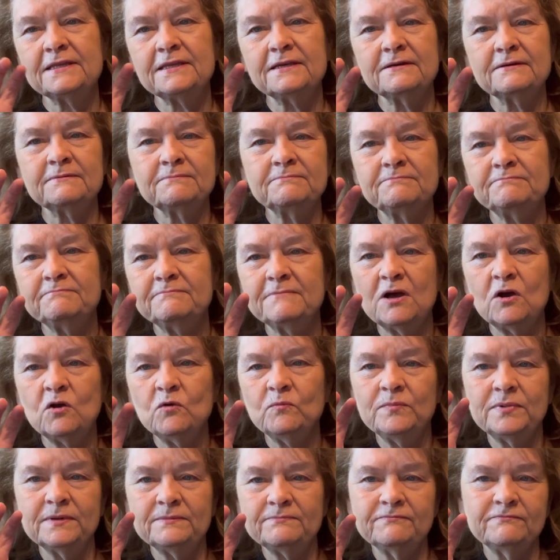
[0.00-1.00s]
the
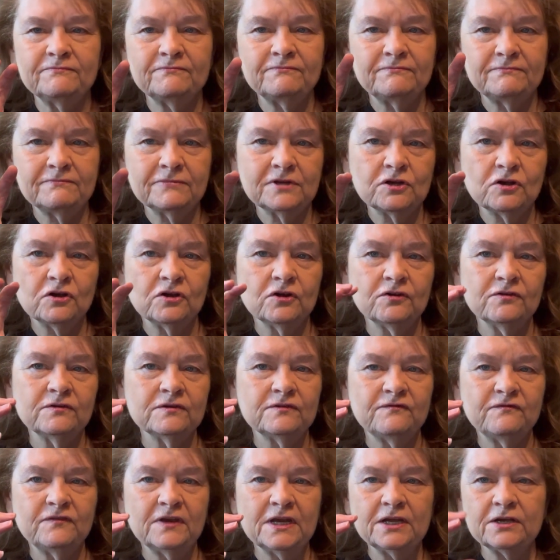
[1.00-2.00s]
open curved
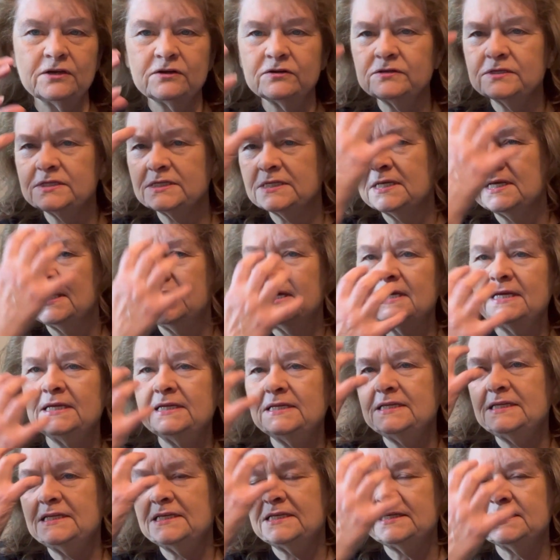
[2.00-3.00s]
fingers,
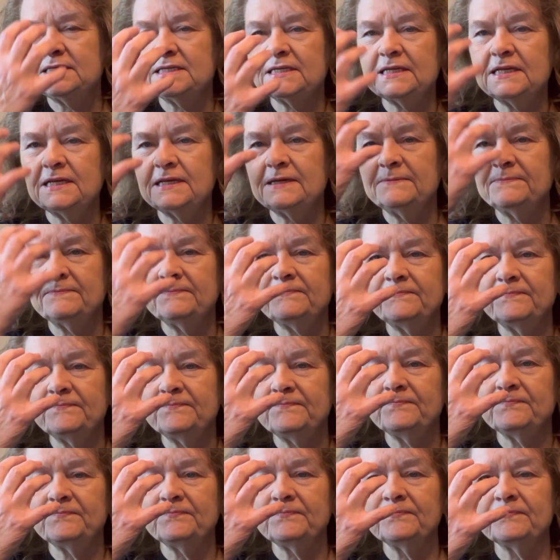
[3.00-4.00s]
dizzy.
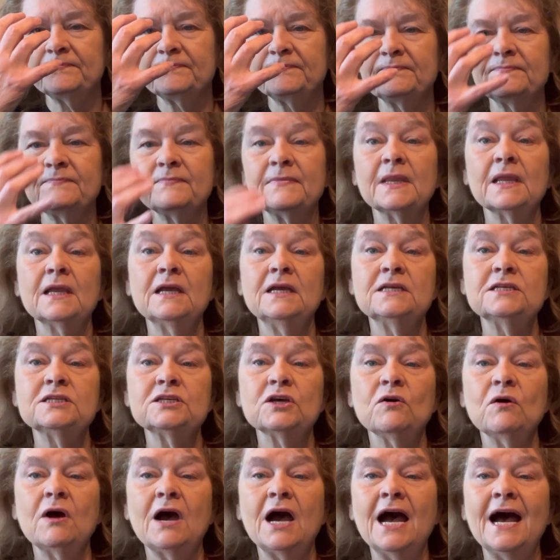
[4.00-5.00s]

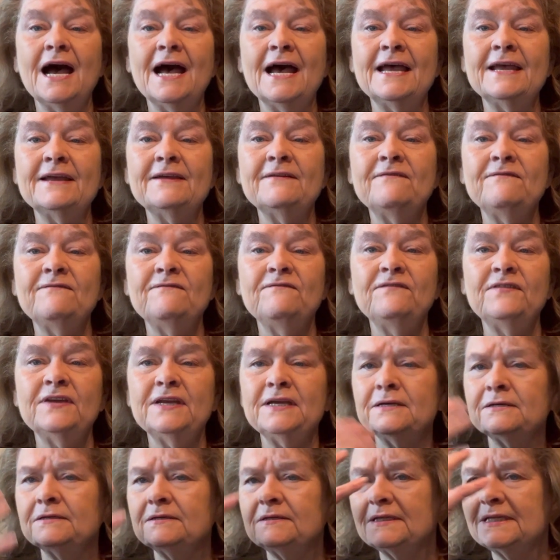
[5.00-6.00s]
So I
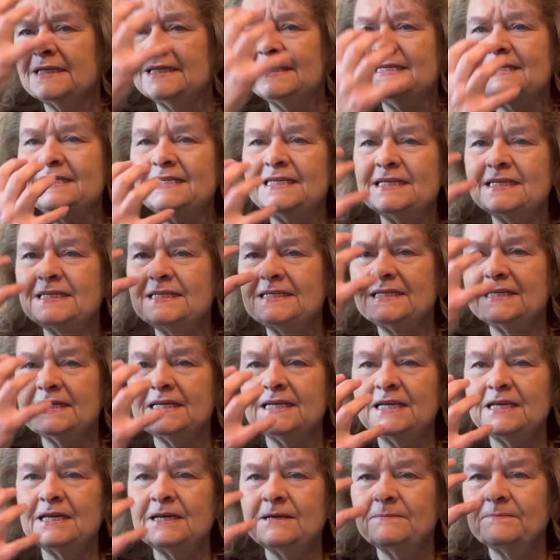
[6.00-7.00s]
feel
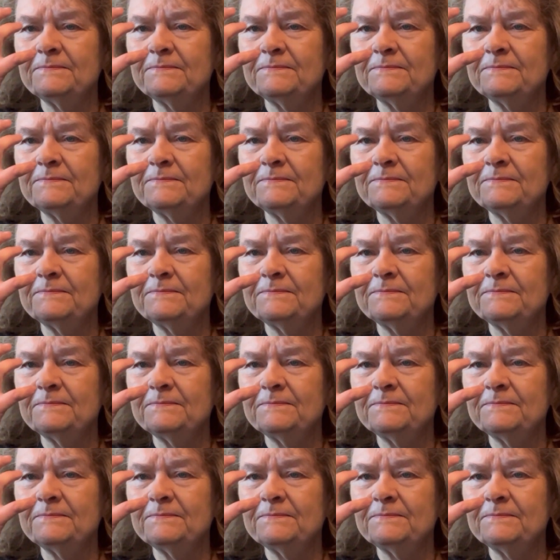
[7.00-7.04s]
dizzy.